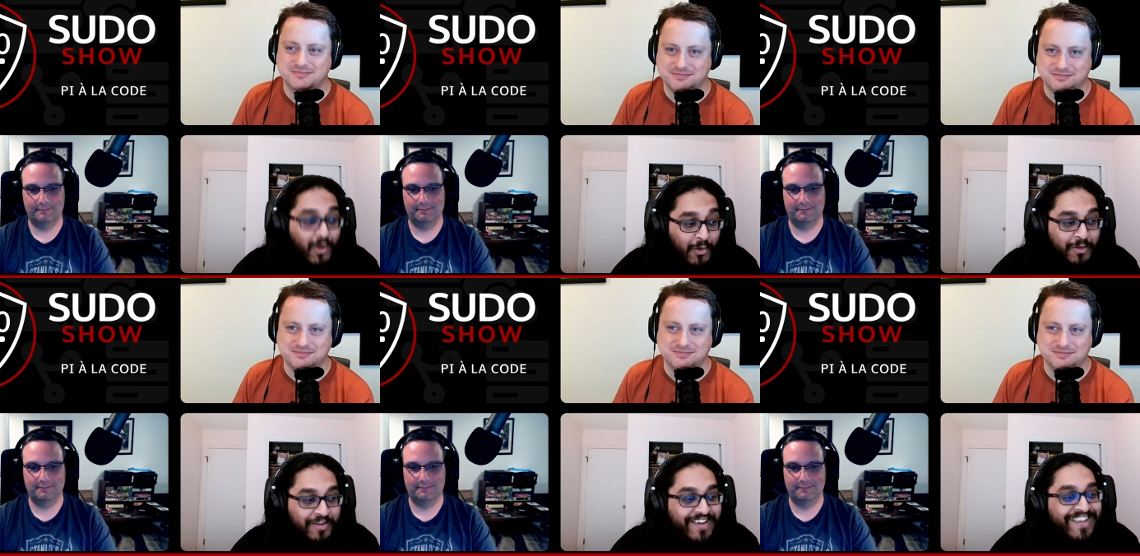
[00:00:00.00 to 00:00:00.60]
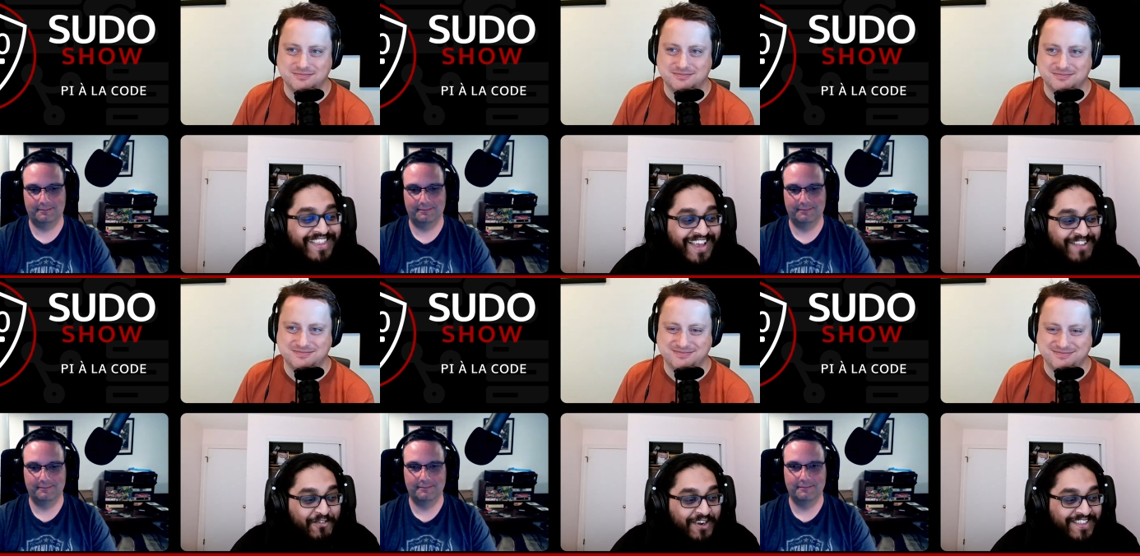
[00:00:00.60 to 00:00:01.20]
Speaker 1: old. That's
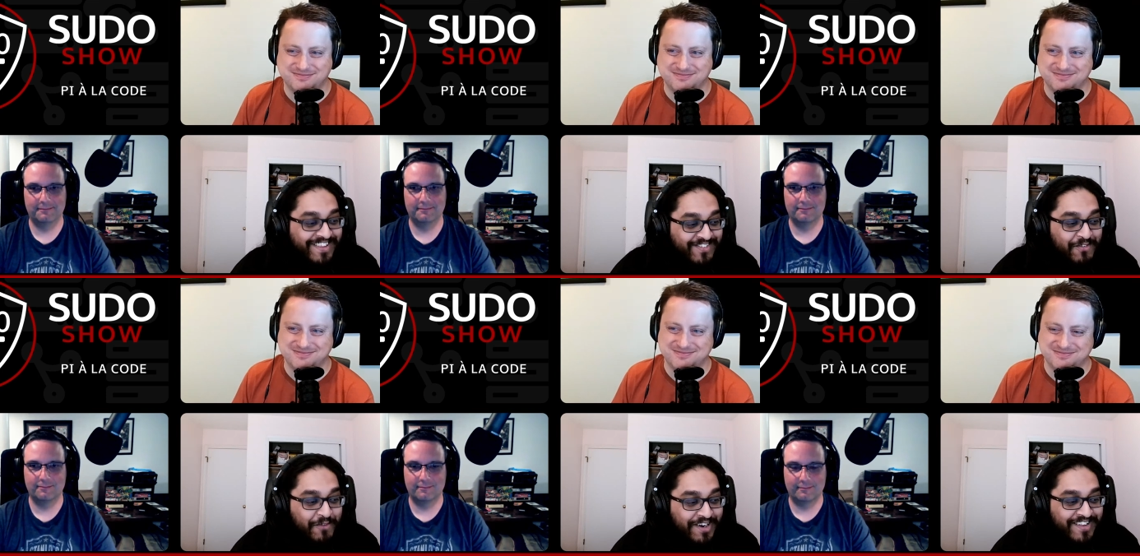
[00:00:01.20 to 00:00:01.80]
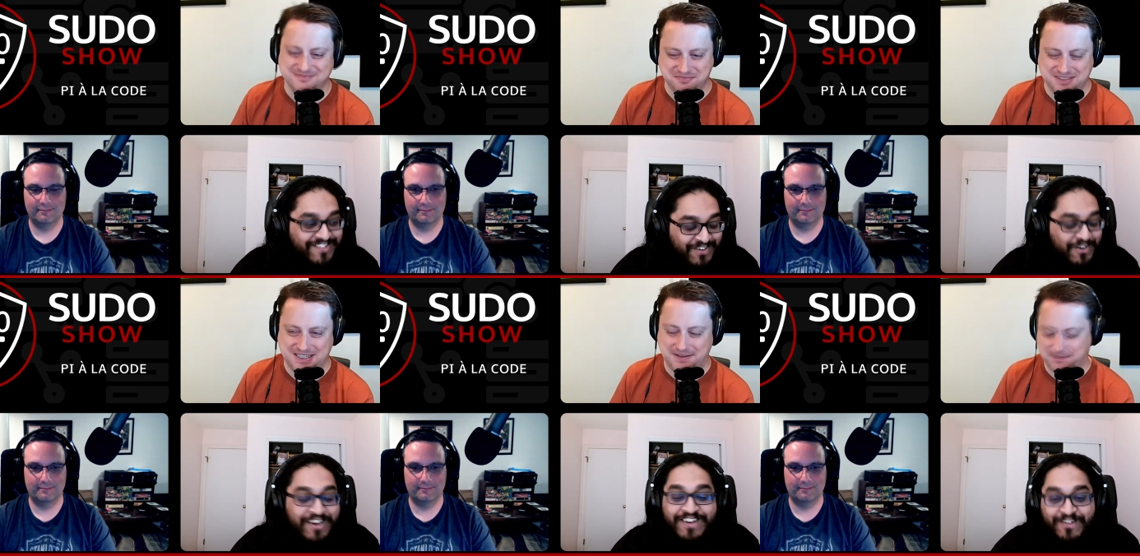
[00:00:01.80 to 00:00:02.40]
what this is what it's
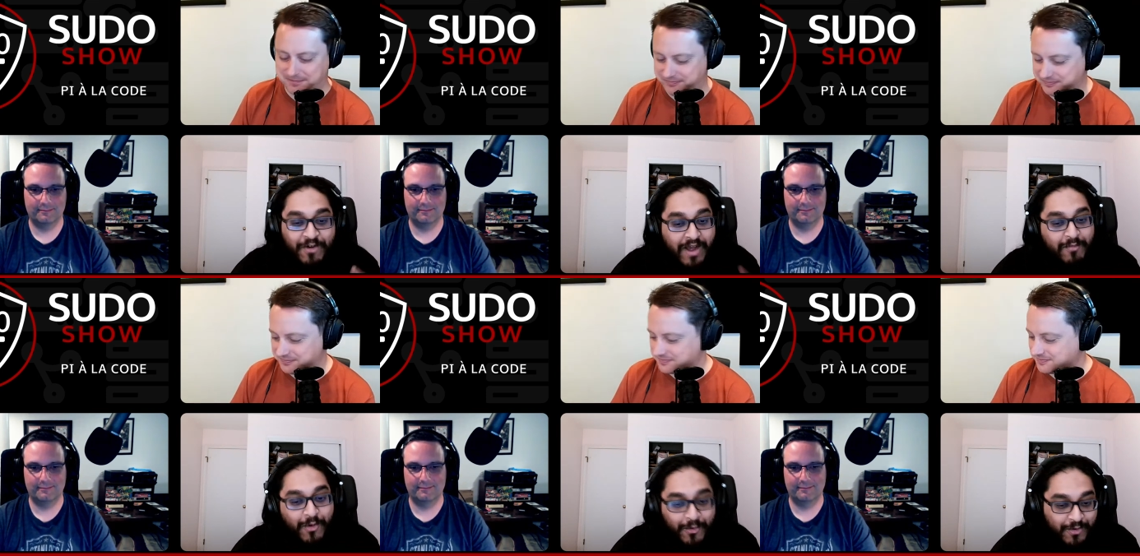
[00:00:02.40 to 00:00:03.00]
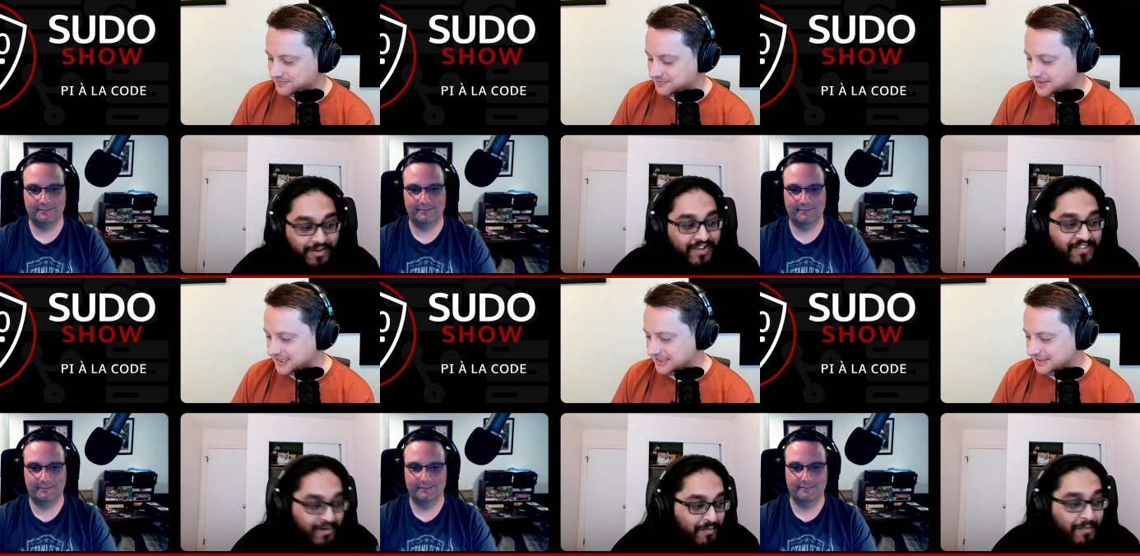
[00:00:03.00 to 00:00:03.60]
turned into. I'm old because I
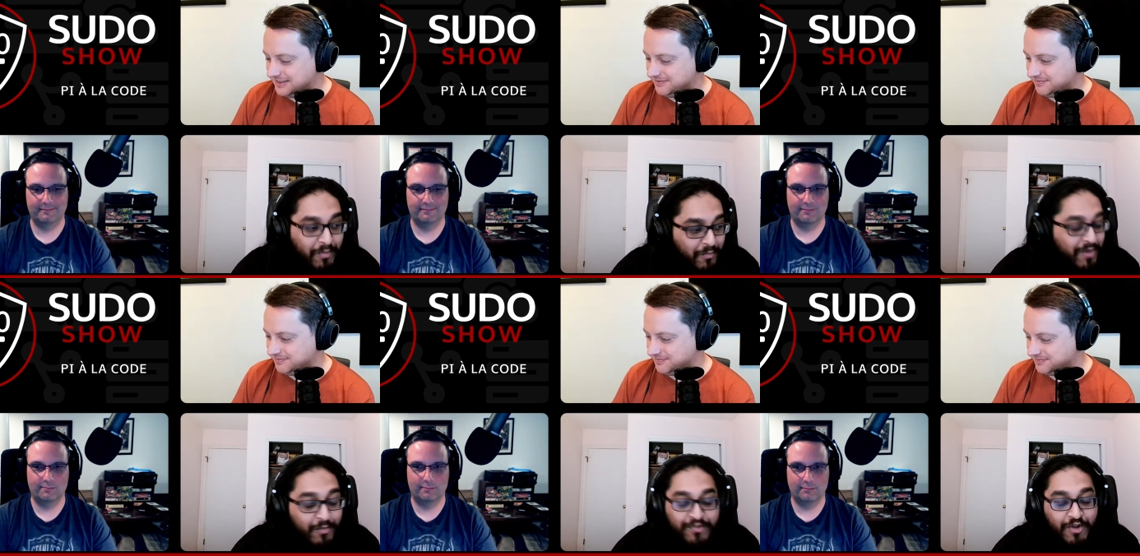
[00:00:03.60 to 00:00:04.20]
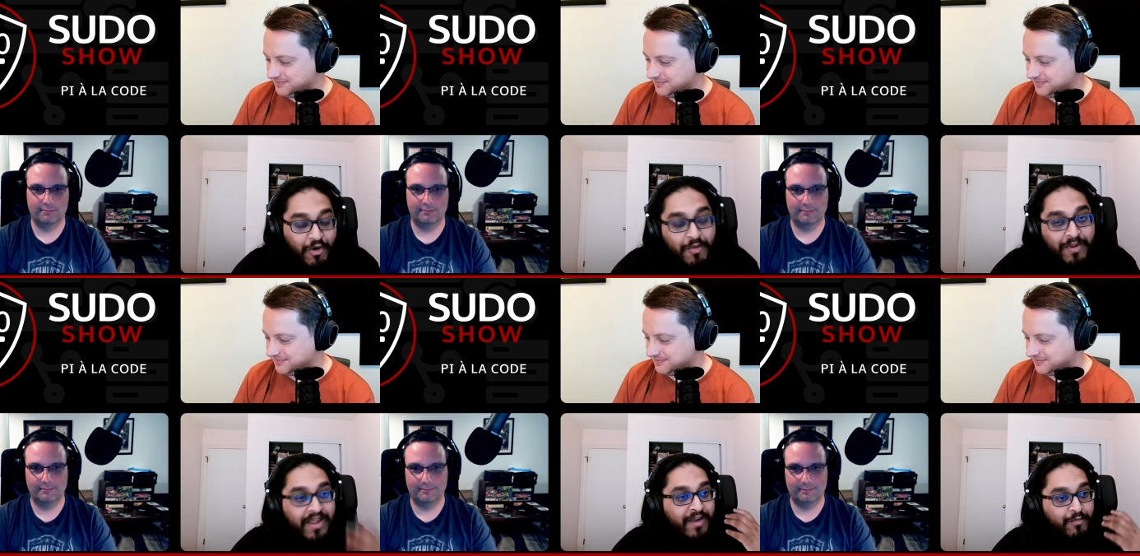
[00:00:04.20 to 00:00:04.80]
remember when it was
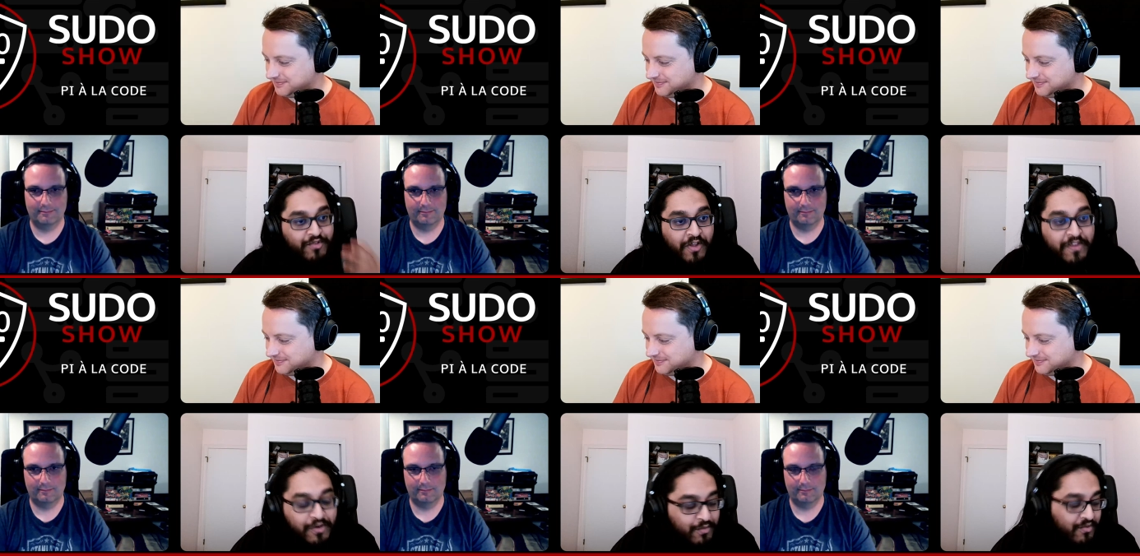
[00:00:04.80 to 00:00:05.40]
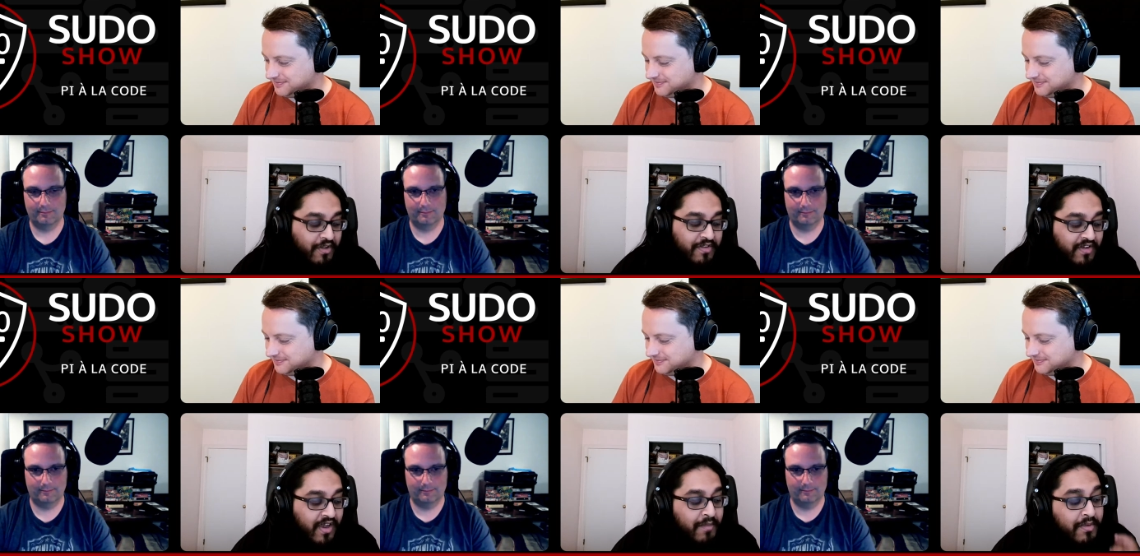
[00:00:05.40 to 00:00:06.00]
notable and it was on the news all the
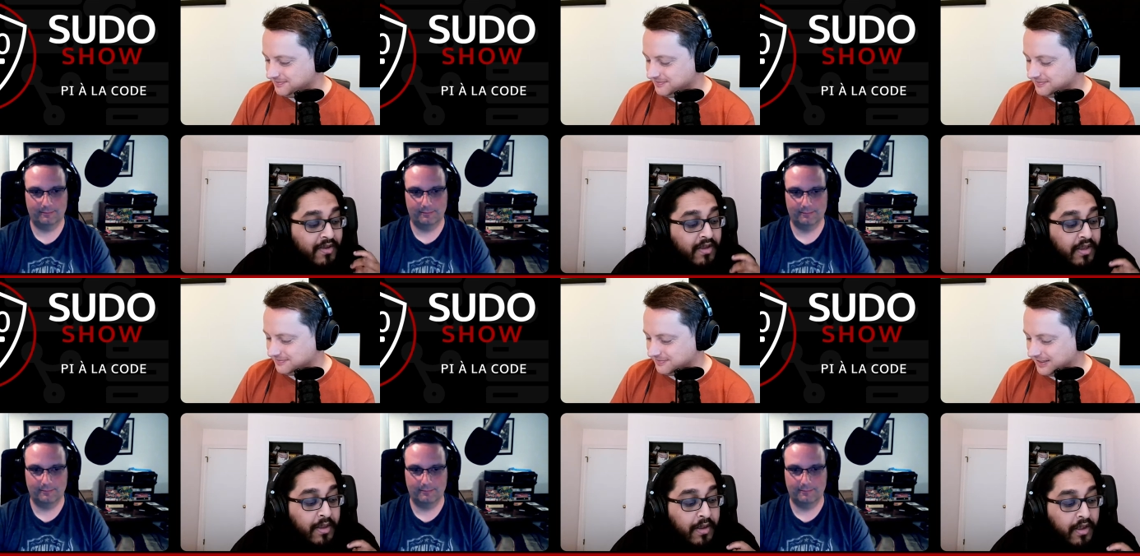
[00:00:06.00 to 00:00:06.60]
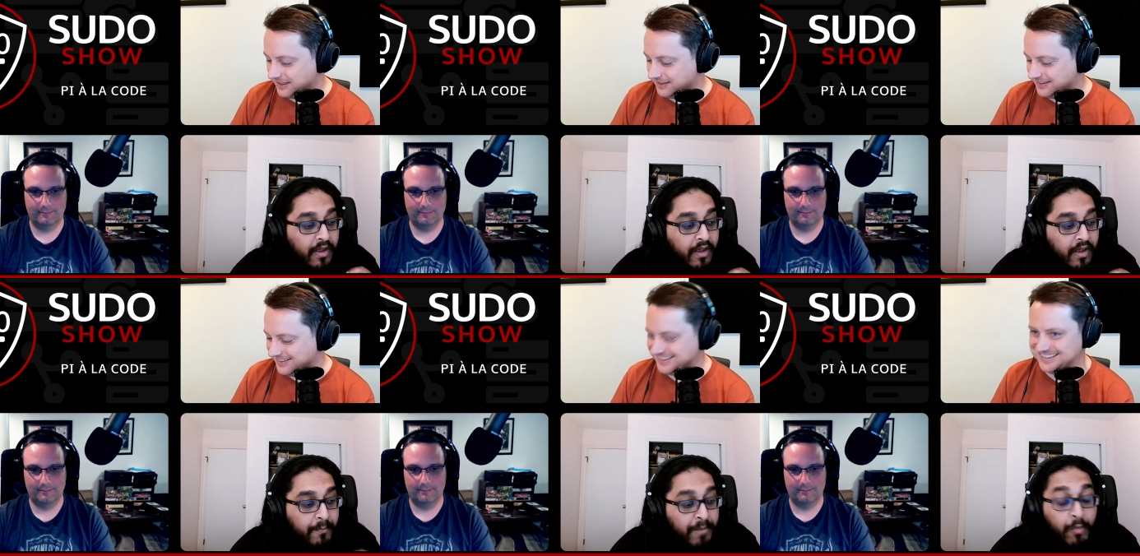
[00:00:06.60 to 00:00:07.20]
time.
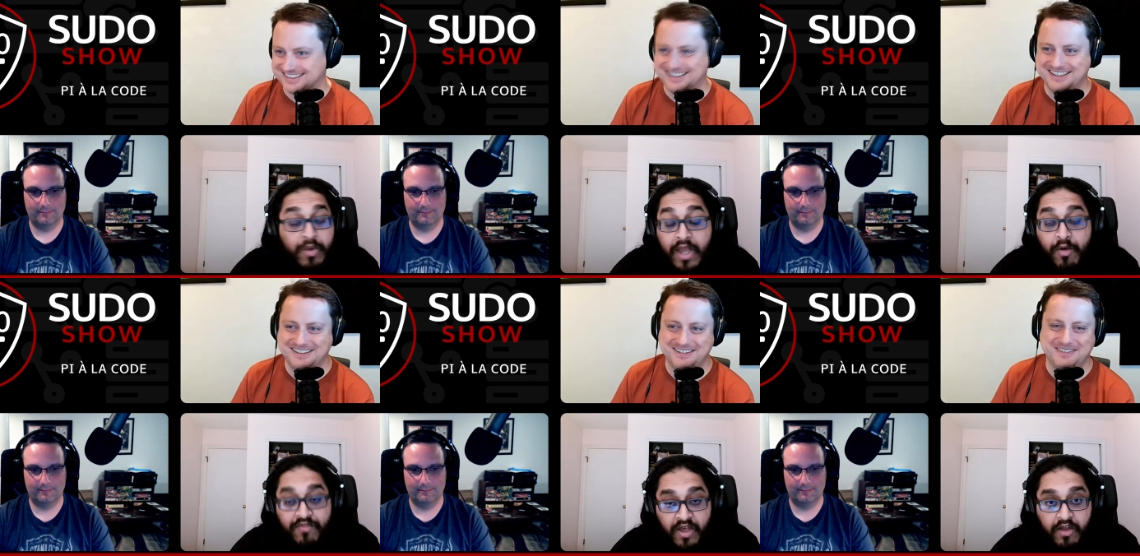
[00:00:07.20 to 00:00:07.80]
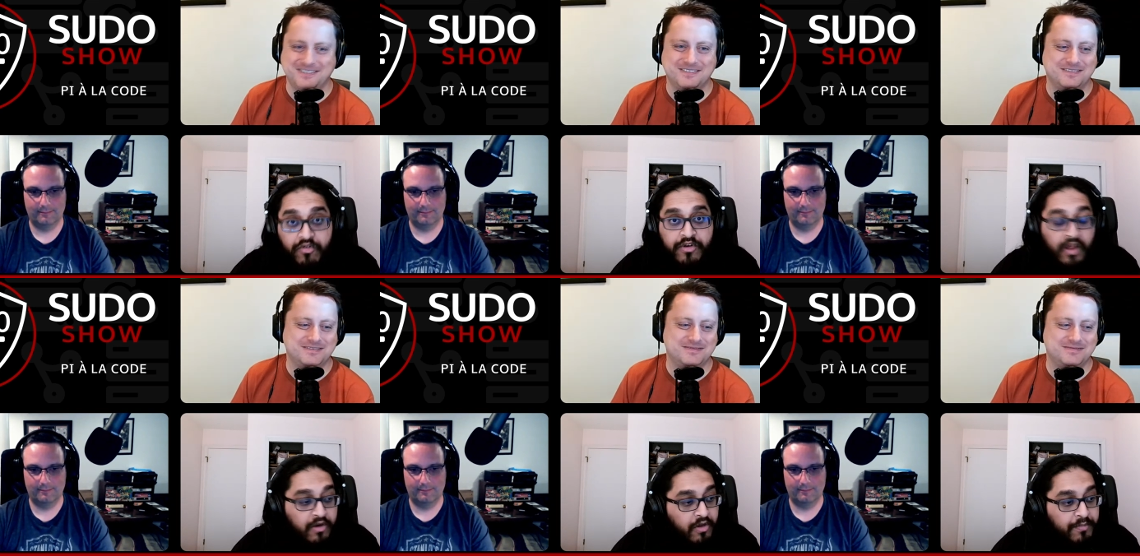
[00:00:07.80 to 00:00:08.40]
But we now have a
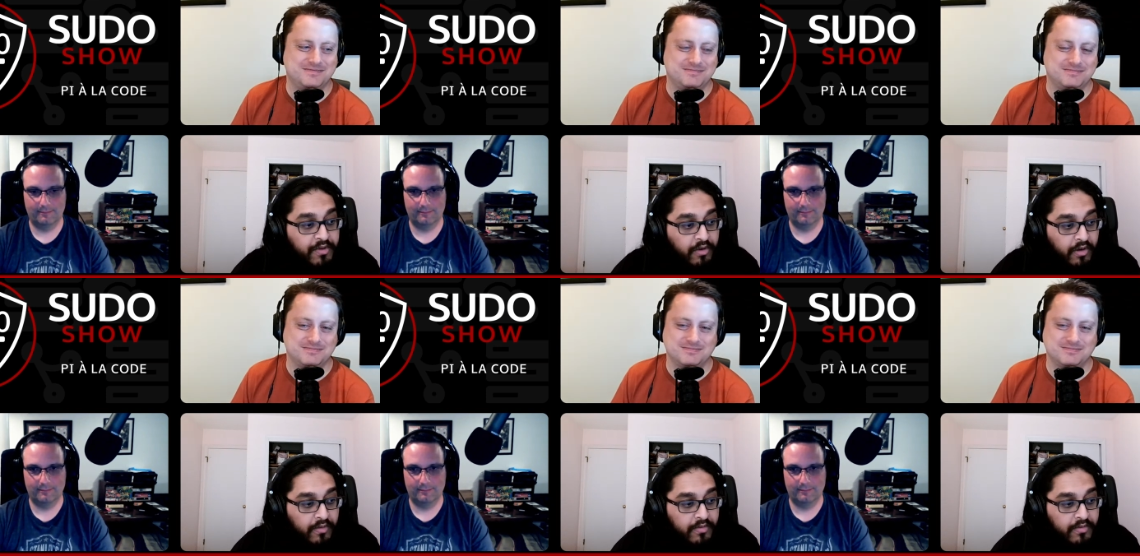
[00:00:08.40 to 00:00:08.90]
$100 computer.